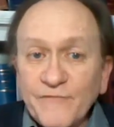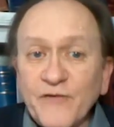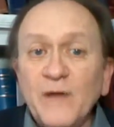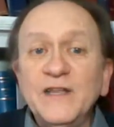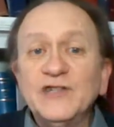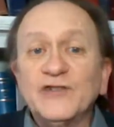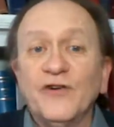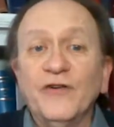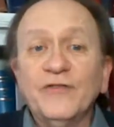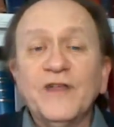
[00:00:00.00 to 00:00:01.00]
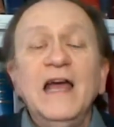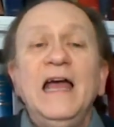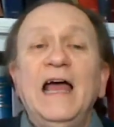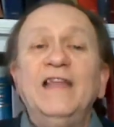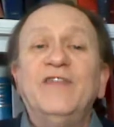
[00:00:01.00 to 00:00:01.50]
from this earth,
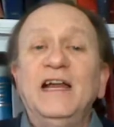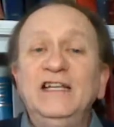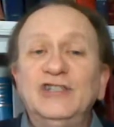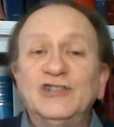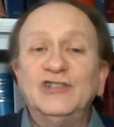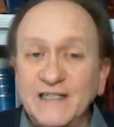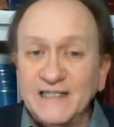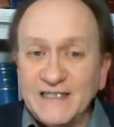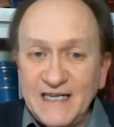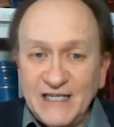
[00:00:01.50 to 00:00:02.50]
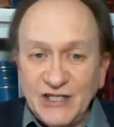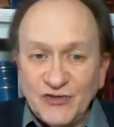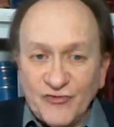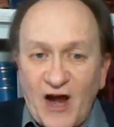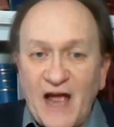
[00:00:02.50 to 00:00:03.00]
and then He's going to send
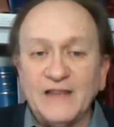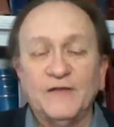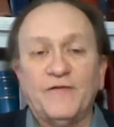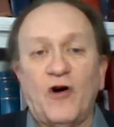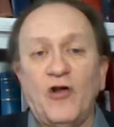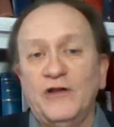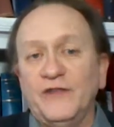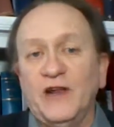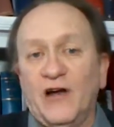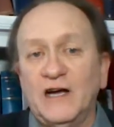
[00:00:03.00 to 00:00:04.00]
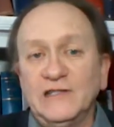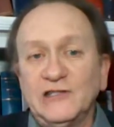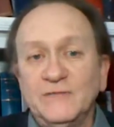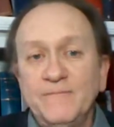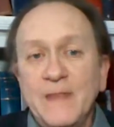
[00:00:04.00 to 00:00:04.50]
His wrath to fall on the
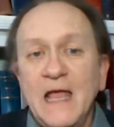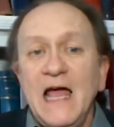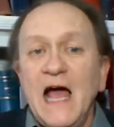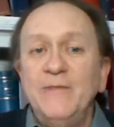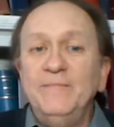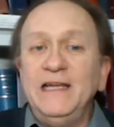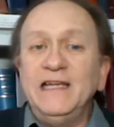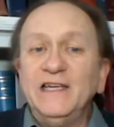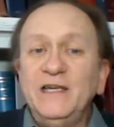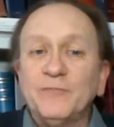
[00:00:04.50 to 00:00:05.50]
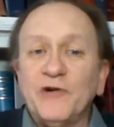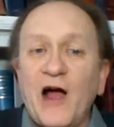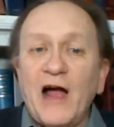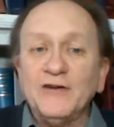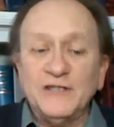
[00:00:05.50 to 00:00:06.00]
lost. Immediately
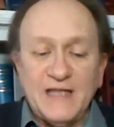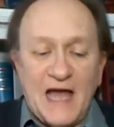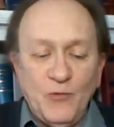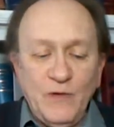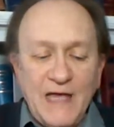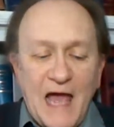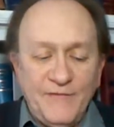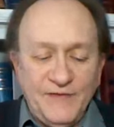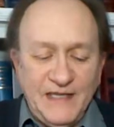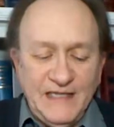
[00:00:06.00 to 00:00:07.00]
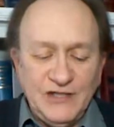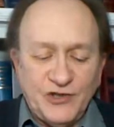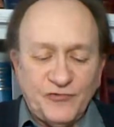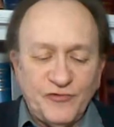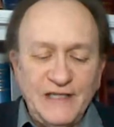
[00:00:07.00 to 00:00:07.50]
prior to that, we have
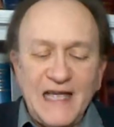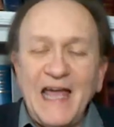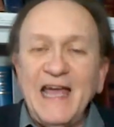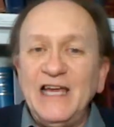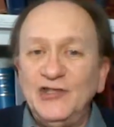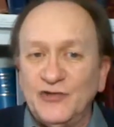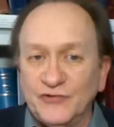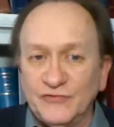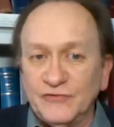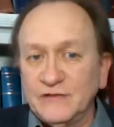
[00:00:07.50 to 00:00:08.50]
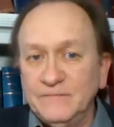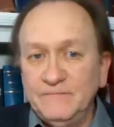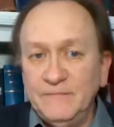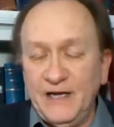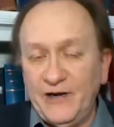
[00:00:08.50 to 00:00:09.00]
these three angels
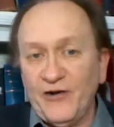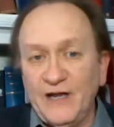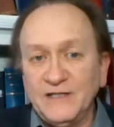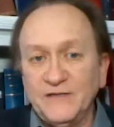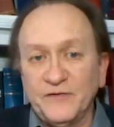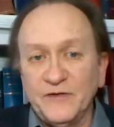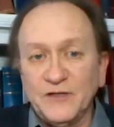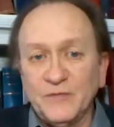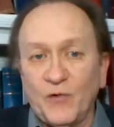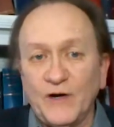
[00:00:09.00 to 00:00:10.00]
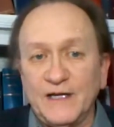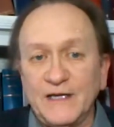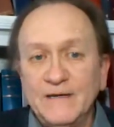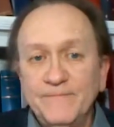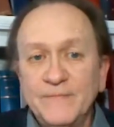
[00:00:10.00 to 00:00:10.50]
in our lesson for this
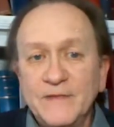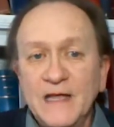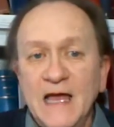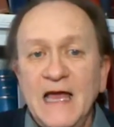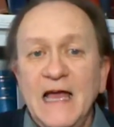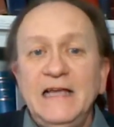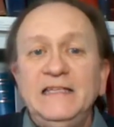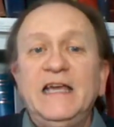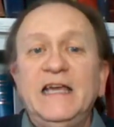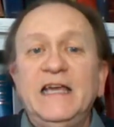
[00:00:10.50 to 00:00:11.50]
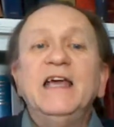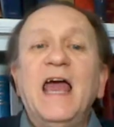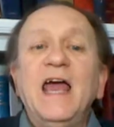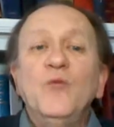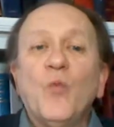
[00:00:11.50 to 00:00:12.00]
morning
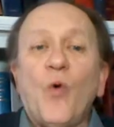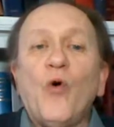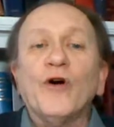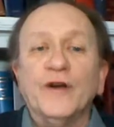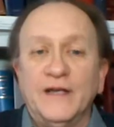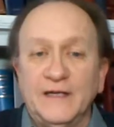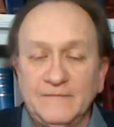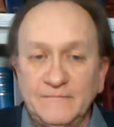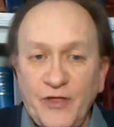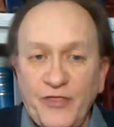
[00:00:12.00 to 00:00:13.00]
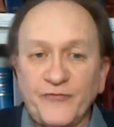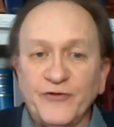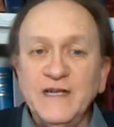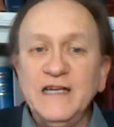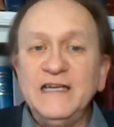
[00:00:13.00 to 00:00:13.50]
giving a warning.
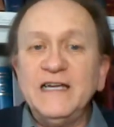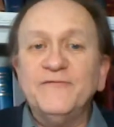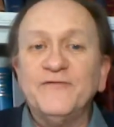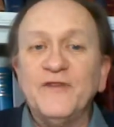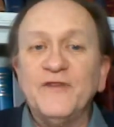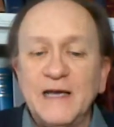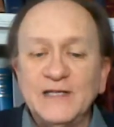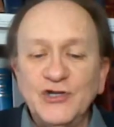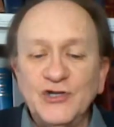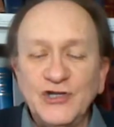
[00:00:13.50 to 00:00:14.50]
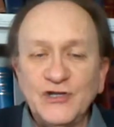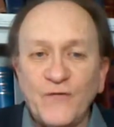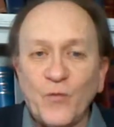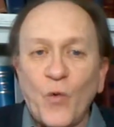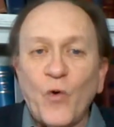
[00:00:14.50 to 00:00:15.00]
Three different messages
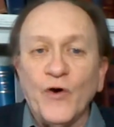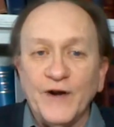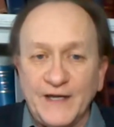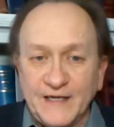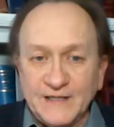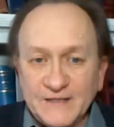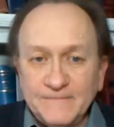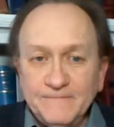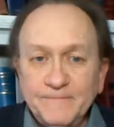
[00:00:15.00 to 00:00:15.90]
of warnings.